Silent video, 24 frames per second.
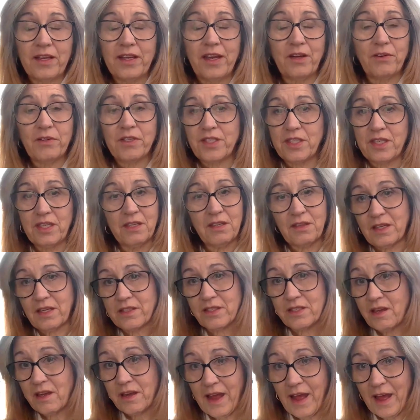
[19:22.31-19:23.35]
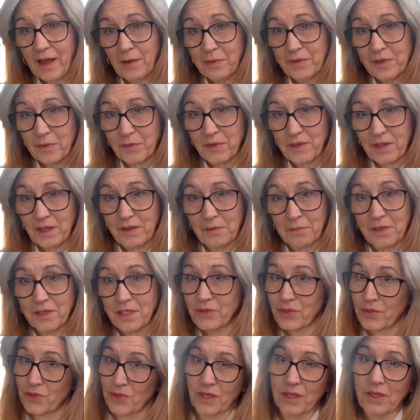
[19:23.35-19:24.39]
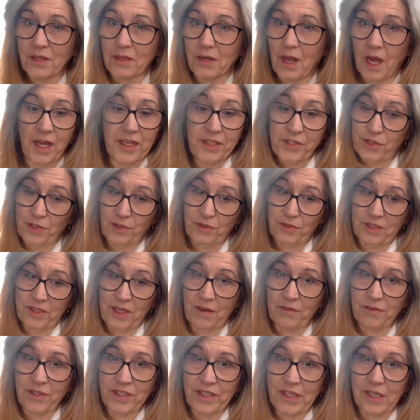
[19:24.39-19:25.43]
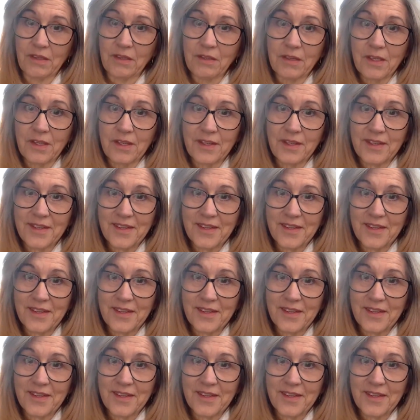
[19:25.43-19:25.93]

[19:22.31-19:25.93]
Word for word: I guarantee you that's not happening with anybody who's drinking. I certainly never did.